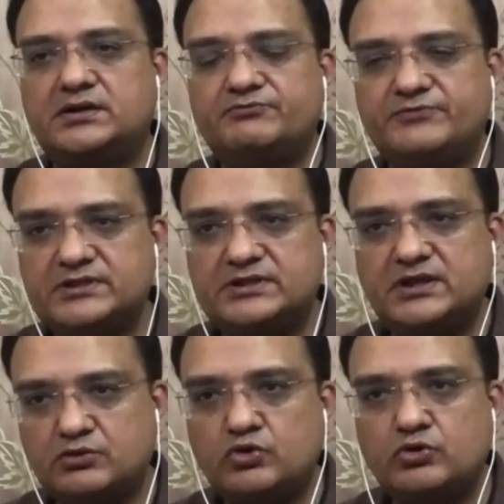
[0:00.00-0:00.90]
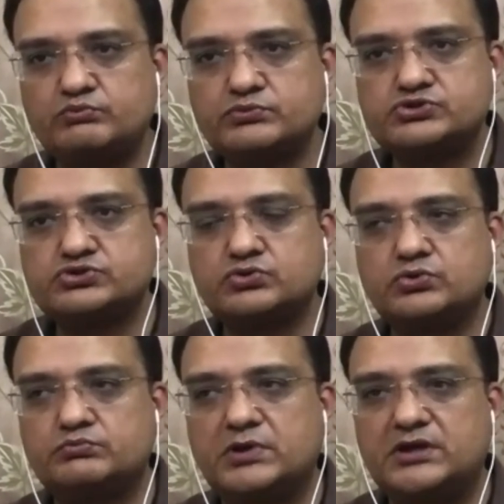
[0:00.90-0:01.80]
with their home.
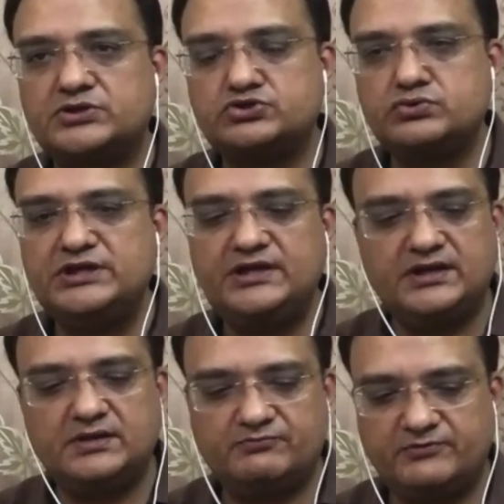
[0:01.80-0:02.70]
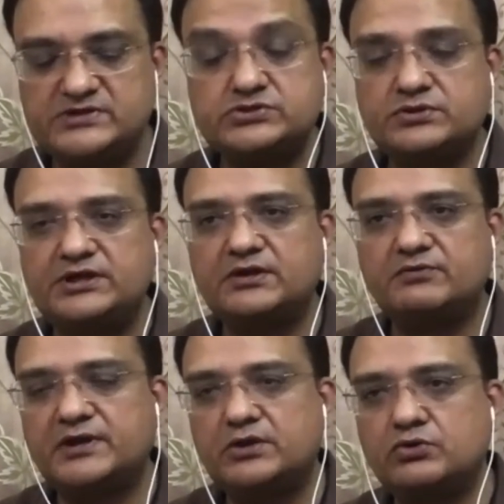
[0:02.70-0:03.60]
So you need first you need in a
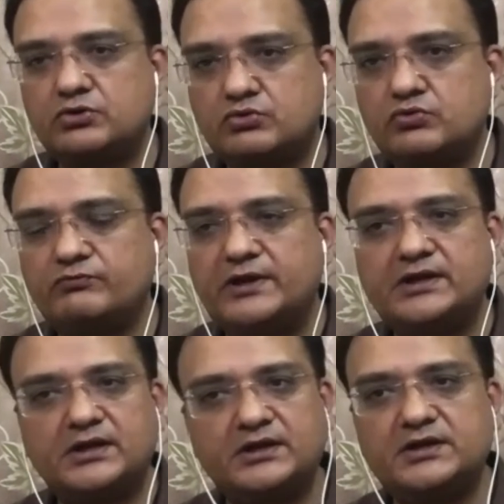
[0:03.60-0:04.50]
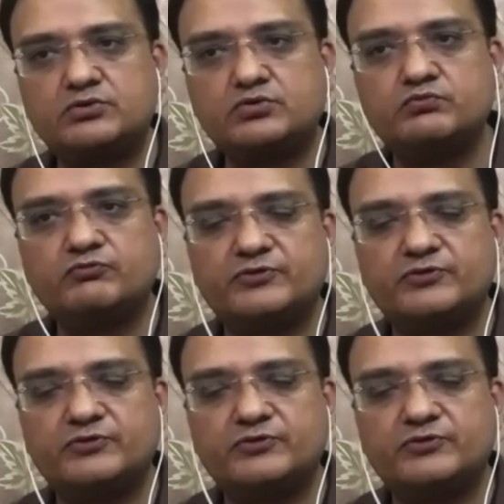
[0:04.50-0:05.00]
very good room, ventilated room,